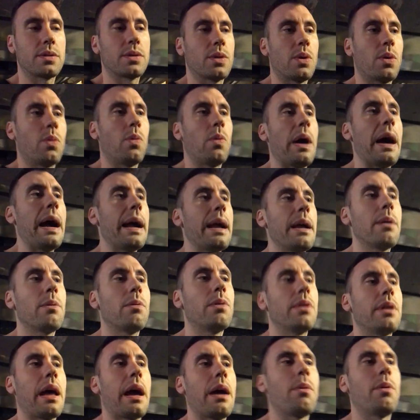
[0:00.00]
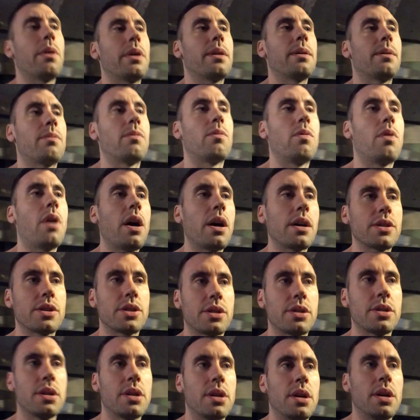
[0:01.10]
So why would I want to
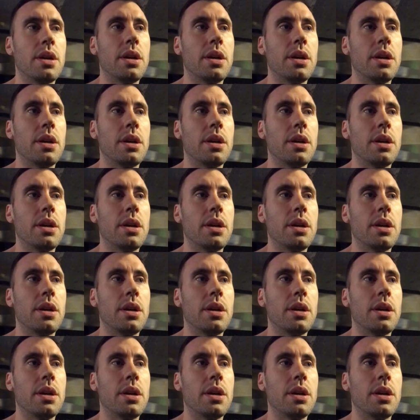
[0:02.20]
rush